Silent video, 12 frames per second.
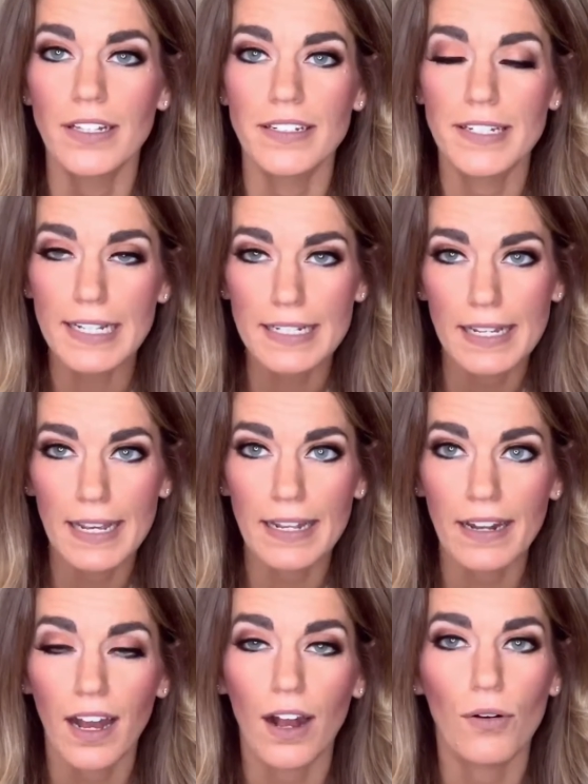dictate
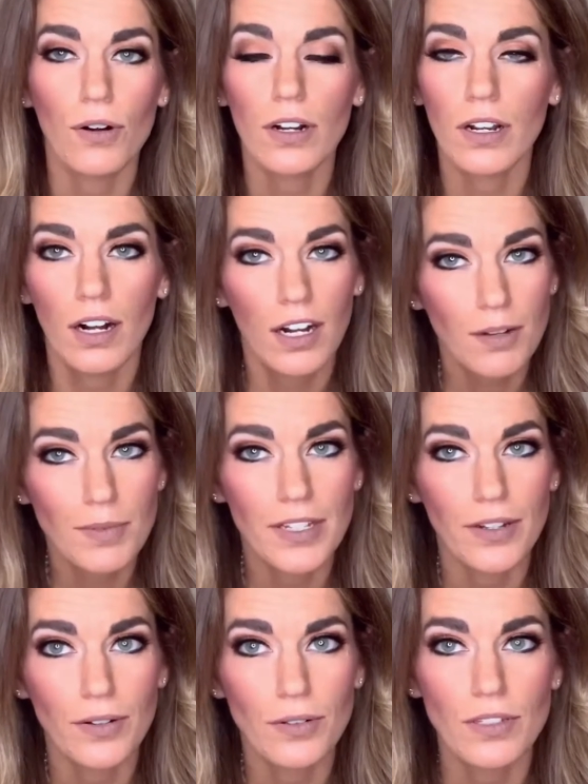how our economy
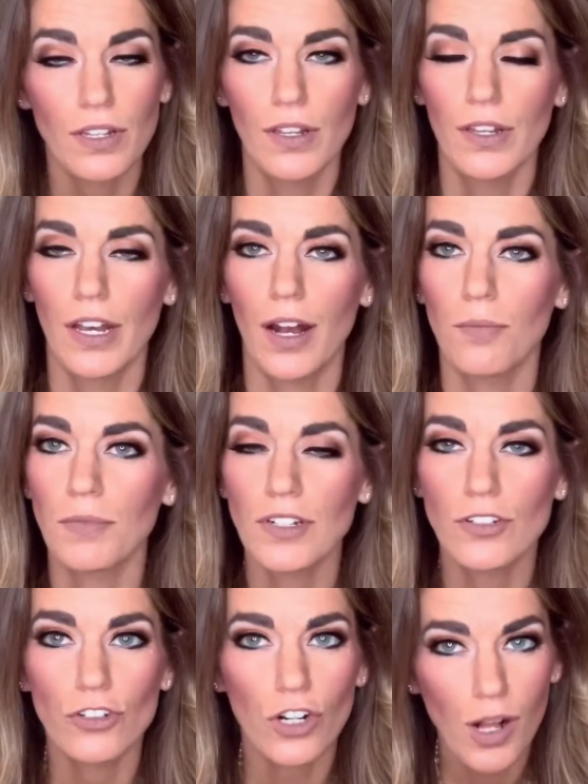goes, how many
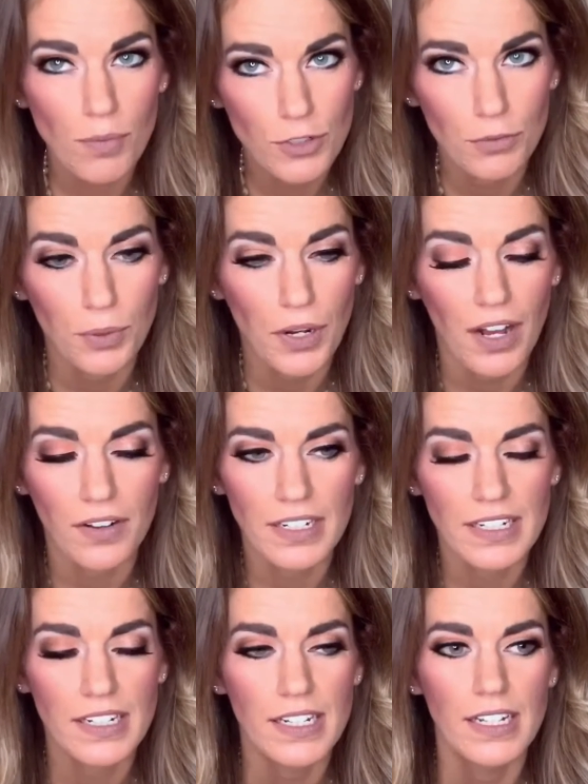jobs are put out.
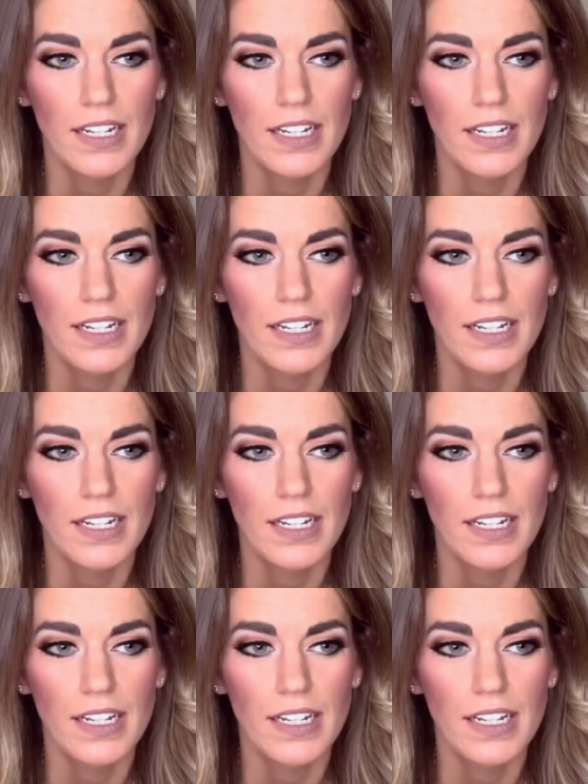And